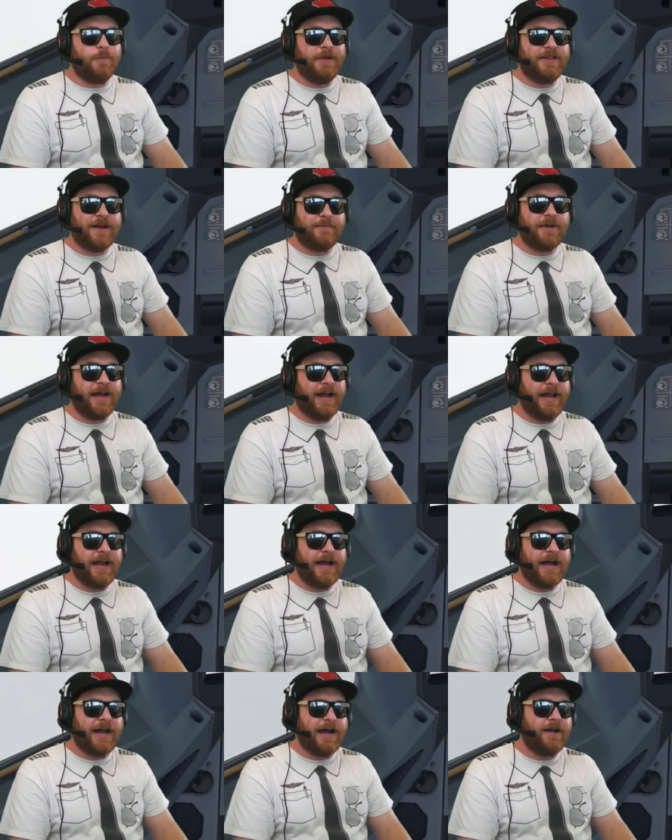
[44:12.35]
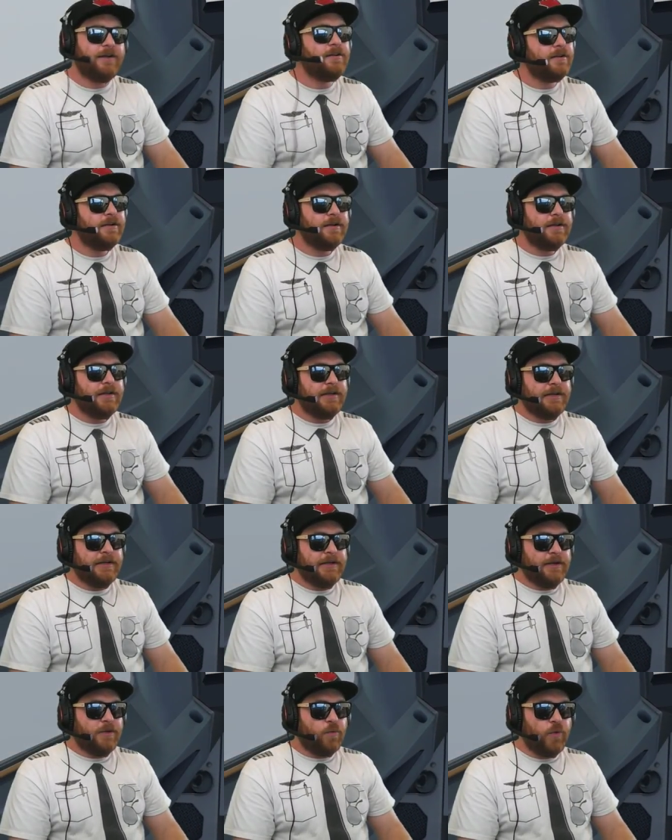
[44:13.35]
me that my
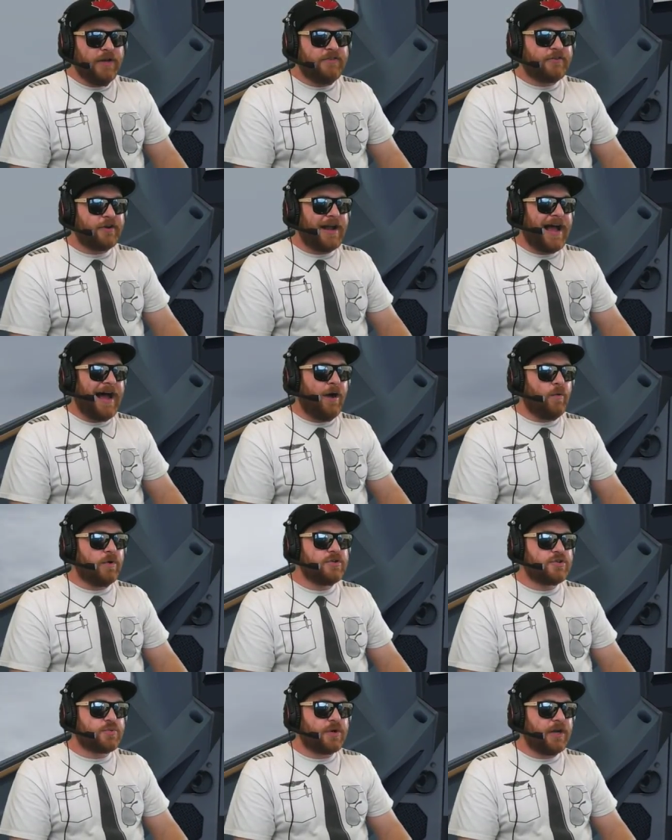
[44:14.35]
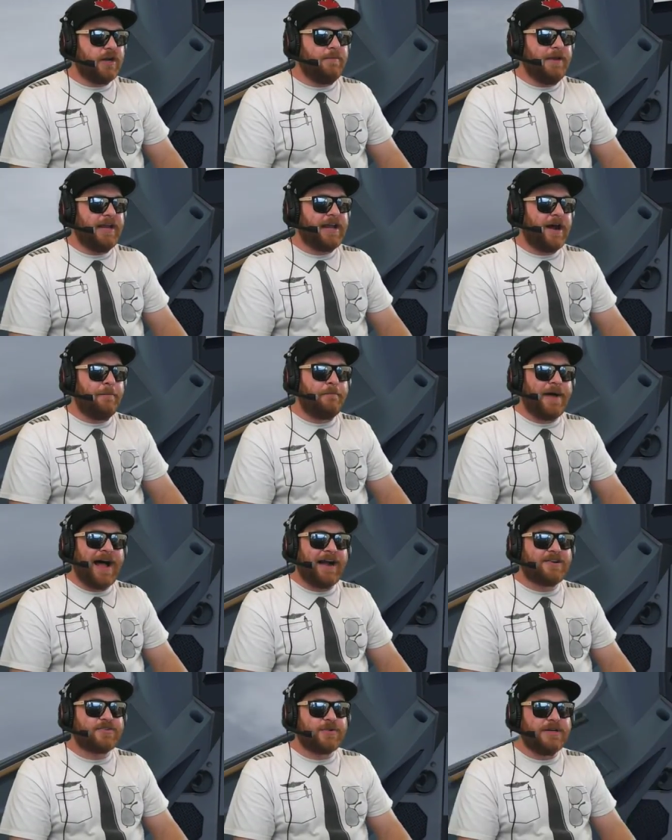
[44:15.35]
winter hours were going to be cut
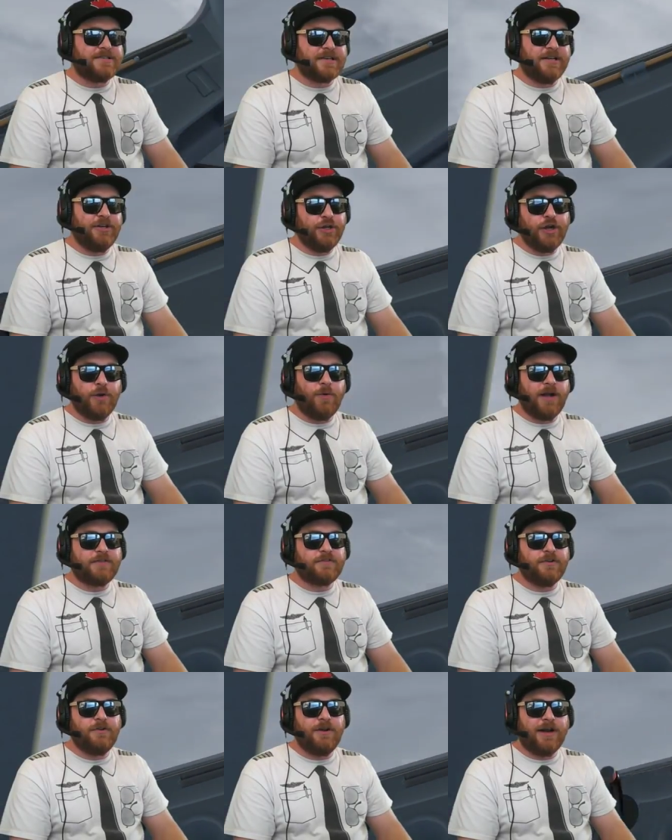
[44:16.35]
back. So I said, you know what, dude?